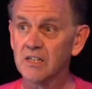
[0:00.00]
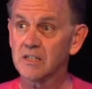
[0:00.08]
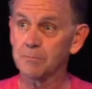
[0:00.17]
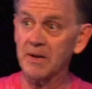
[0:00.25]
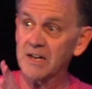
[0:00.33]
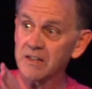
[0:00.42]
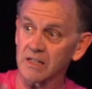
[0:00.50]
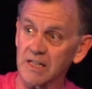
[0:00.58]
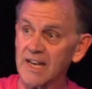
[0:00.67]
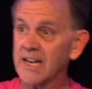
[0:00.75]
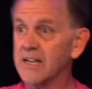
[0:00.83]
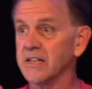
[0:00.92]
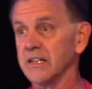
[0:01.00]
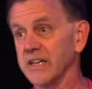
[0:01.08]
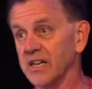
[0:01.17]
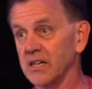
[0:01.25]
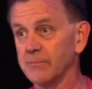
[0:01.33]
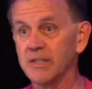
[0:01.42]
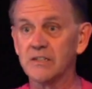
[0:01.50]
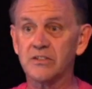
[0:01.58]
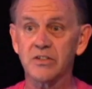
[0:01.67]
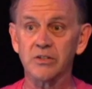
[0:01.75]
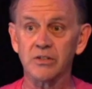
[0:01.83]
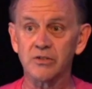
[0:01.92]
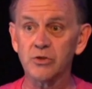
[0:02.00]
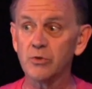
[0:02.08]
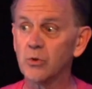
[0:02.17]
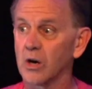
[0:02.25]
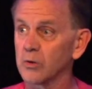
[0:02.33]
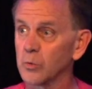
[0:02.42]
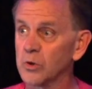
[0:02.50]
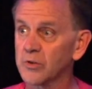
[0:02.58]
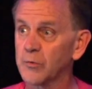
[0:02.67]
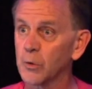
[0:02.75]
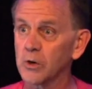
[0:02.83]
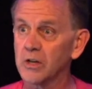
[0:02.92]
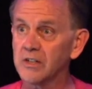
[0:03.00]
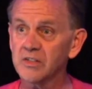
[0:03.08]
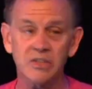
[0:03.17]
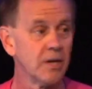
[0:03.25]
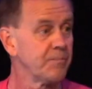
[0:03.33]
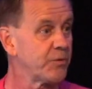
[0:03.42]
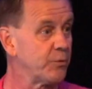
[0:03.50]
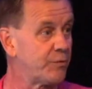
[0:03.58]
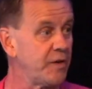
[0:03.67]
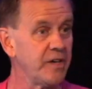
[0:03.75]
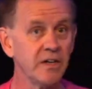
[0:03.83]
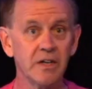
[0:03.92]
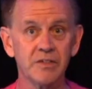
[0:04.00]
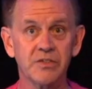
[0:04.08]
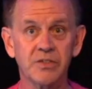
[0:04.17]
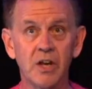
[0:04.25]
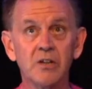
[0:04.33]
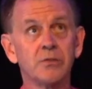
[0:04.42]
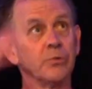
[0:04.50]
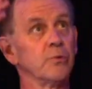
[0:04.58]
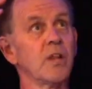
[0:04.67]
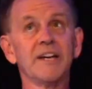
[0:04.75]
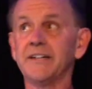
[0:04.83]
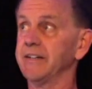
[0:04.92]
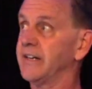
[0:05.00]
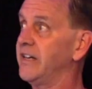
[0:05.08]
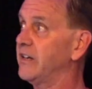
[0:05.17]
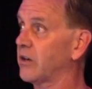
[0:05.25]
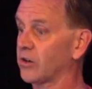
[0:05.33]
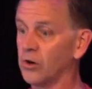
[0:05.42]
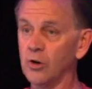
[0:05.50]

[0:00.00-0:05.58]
to bend the land and the elements, to do our work for us, to feed us, to light and heat our